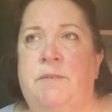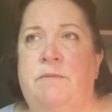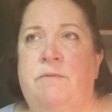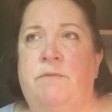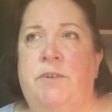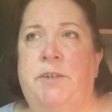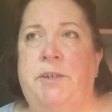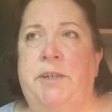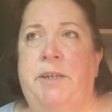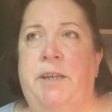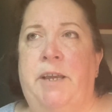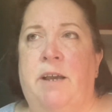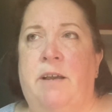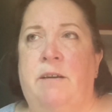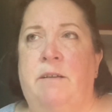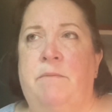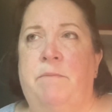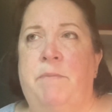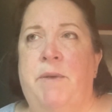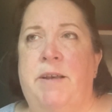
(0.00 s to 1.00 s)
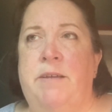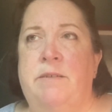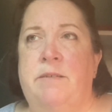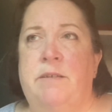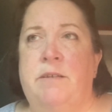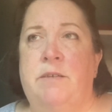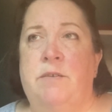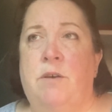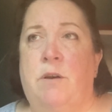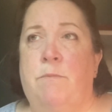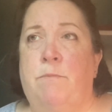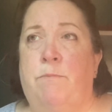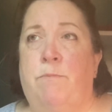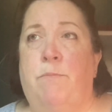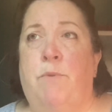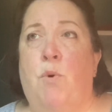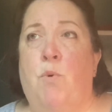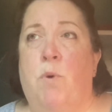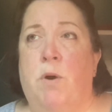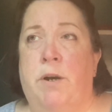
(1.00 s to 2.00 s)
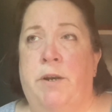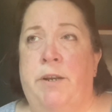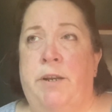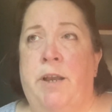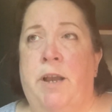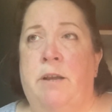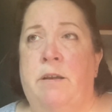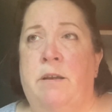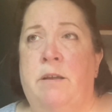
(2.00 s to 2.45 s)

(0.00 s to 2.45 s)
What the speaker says: very young, as born, yeah.